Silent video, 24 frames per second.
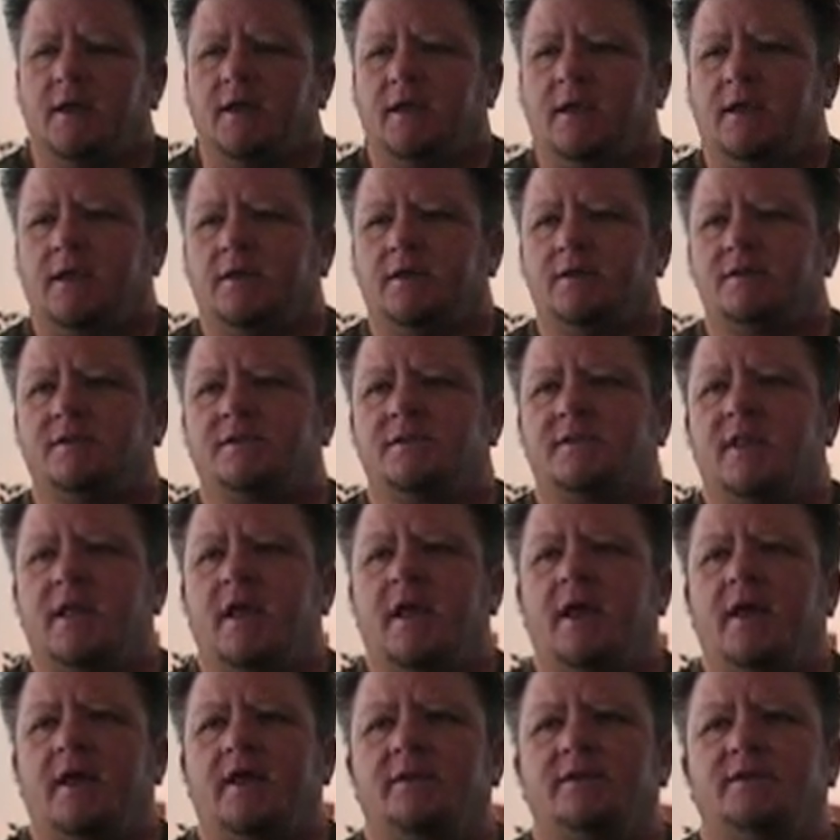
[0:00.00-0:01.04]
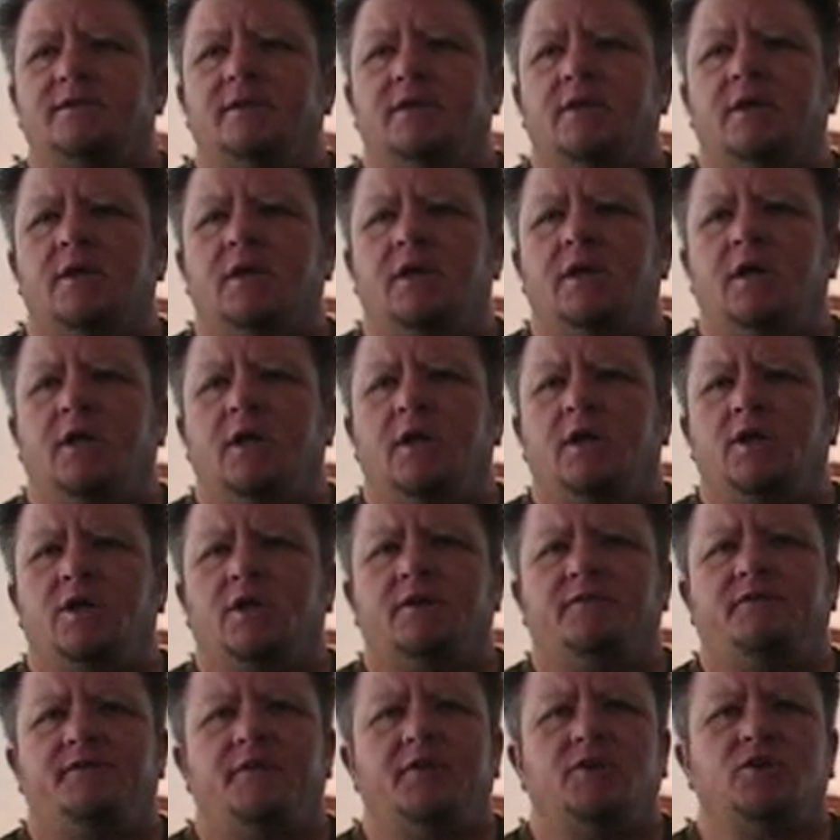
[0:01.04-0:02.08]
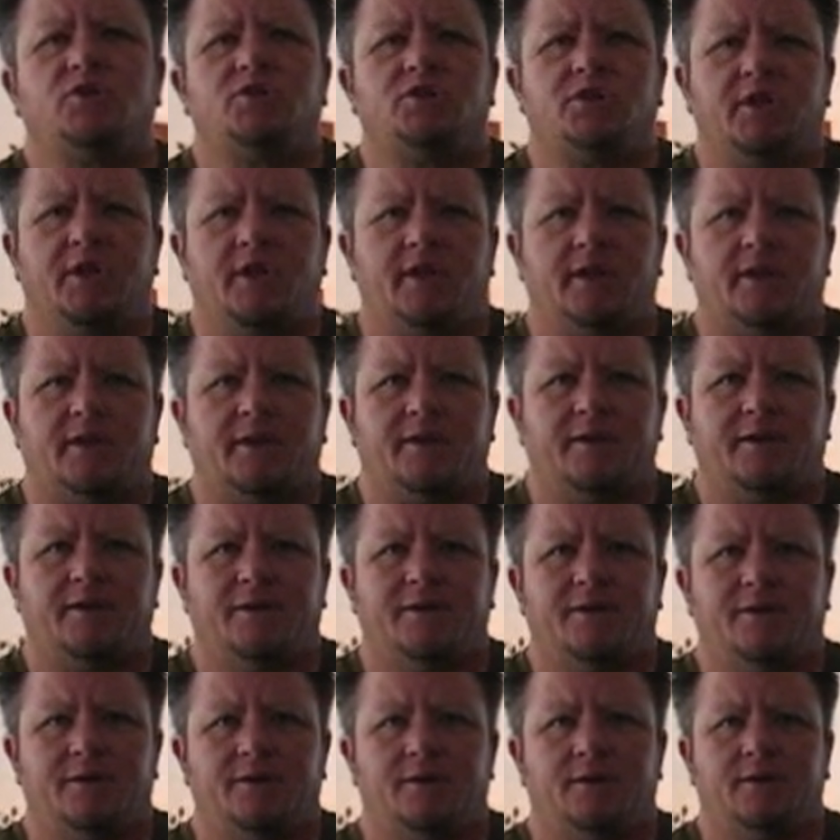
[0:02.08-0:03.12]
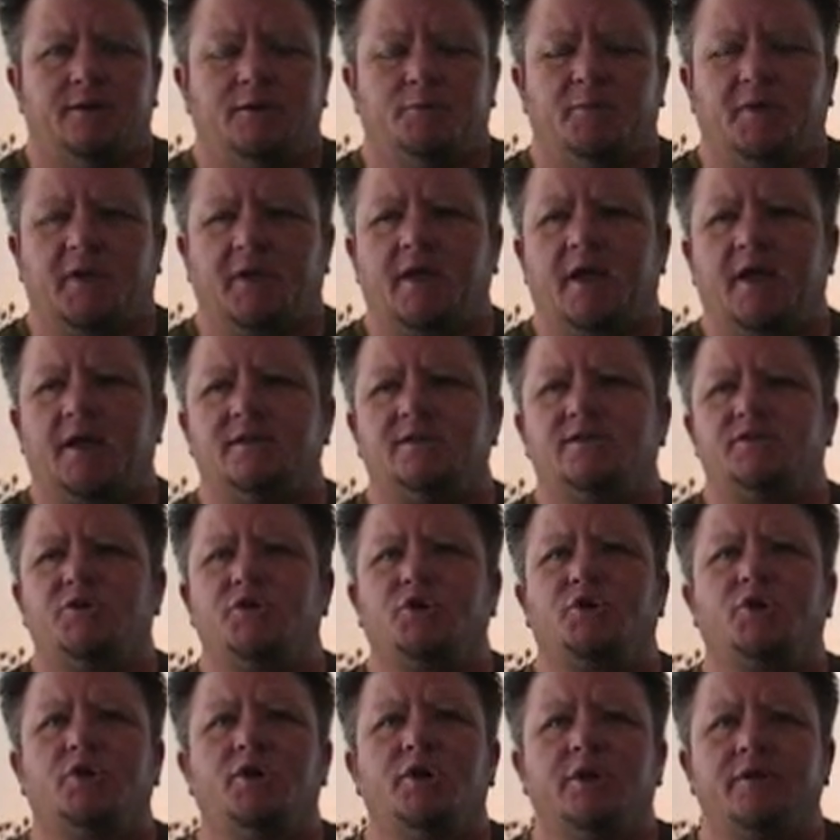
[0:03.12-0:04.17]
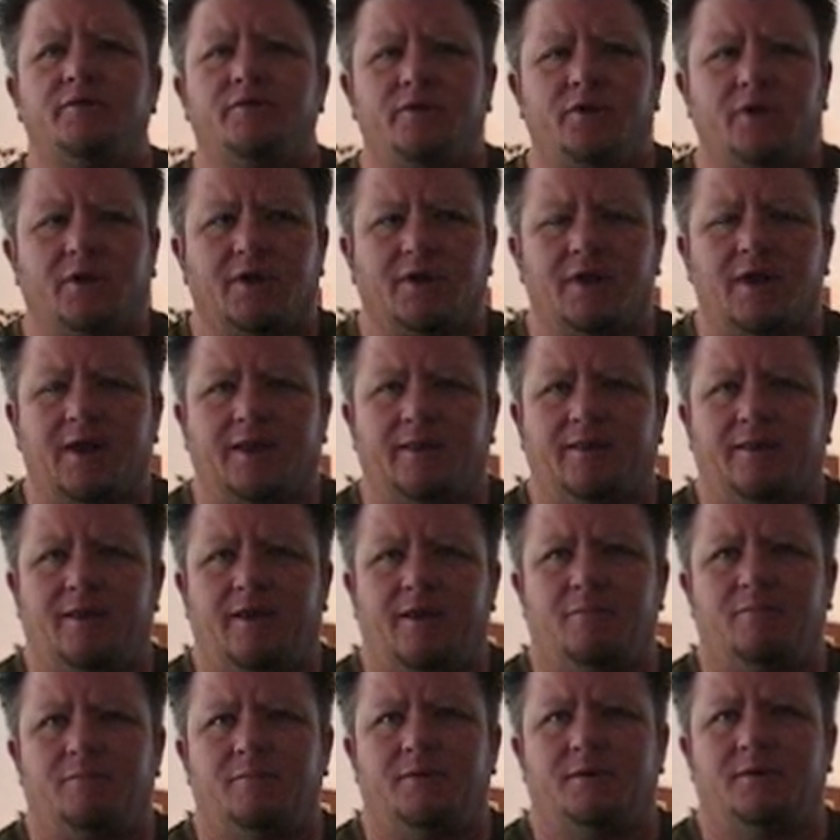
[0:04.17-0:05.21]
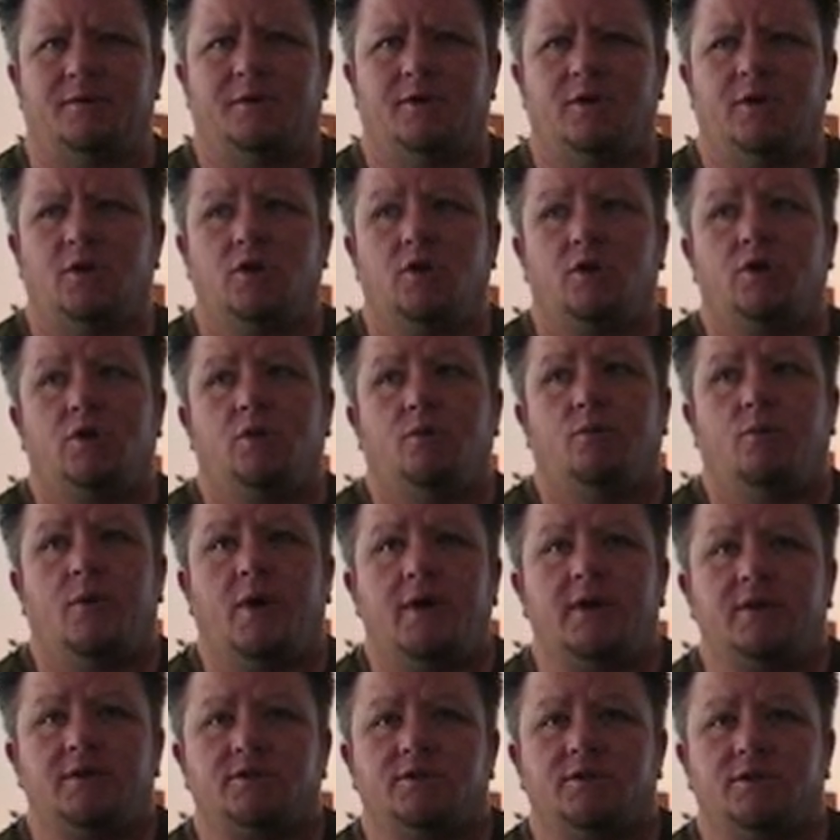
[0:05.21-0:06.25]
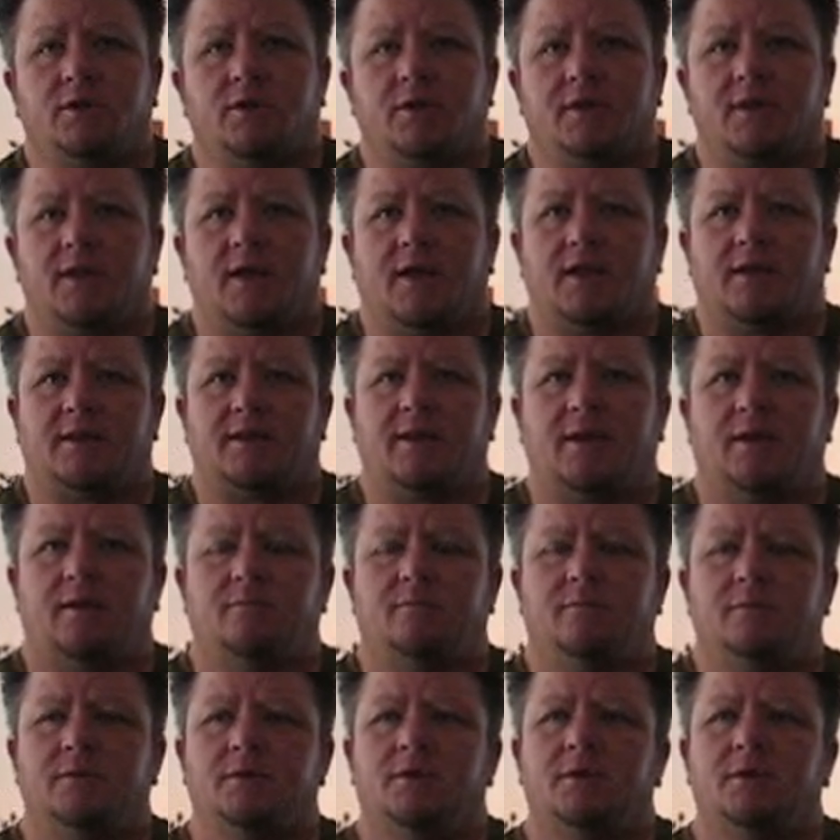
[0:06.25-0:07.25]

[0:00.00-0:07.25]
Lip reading: is that you feel cheated because you could have looked like them. You wanted to look like them.